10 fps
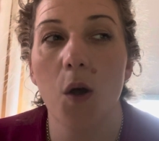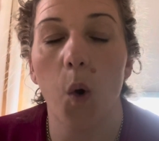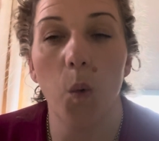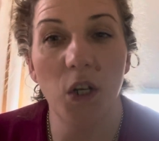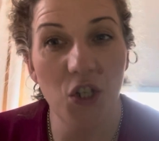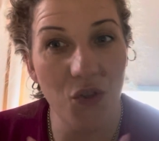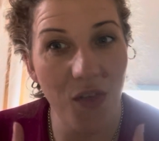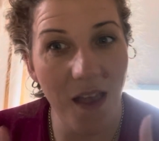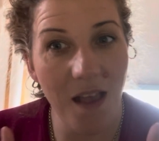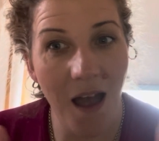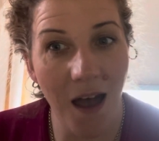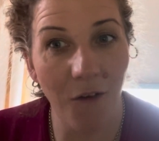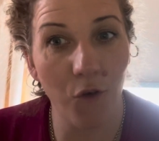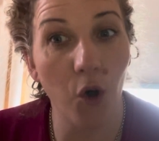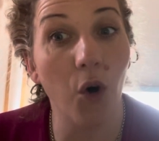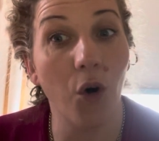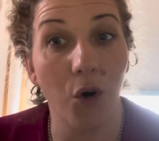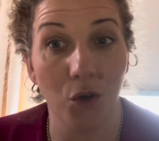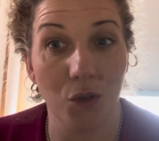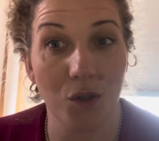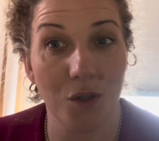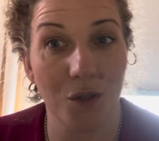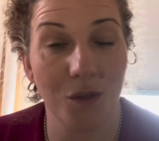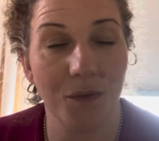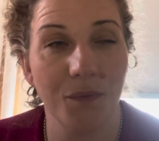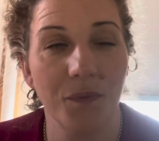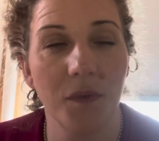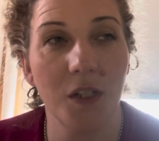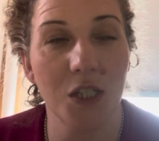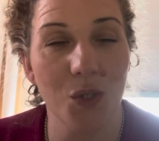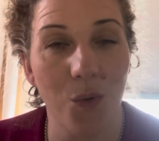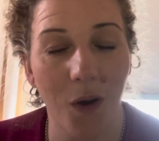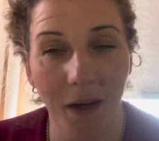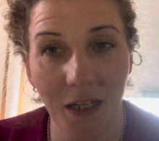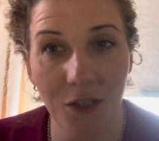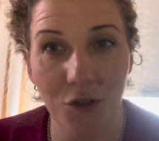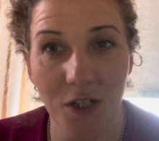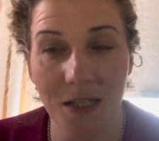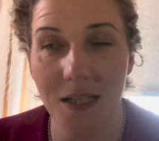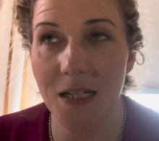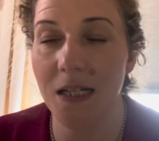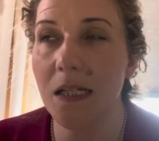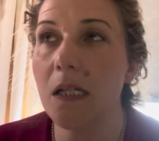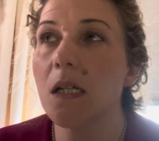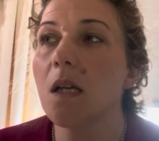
which they have caused. It's quite interesting.